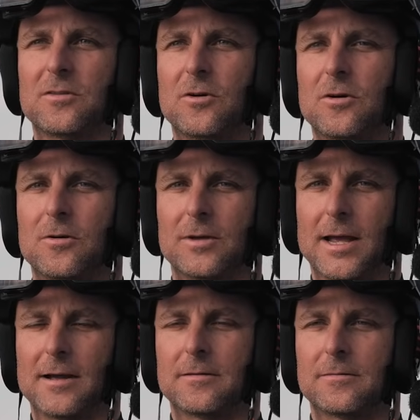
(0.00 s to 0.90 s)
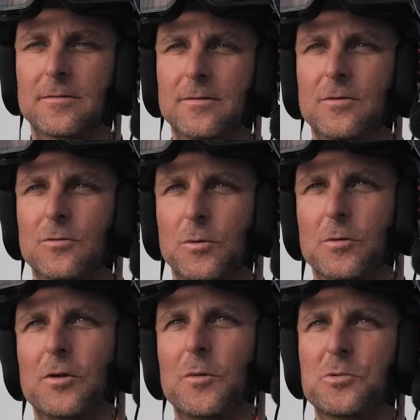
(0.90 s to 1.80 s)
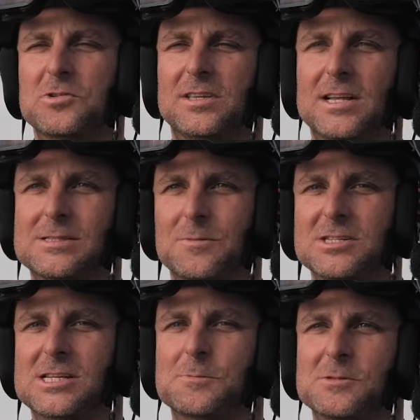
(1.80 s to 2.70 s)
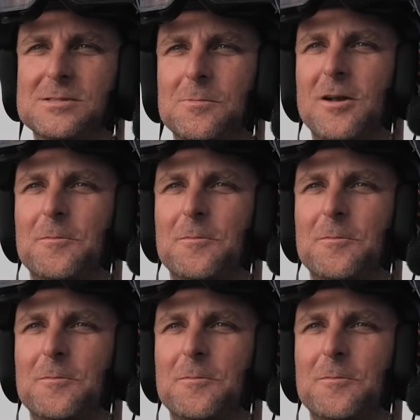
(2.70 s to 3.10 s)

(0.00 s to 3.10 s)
So yeah, we want to push it as much as possible,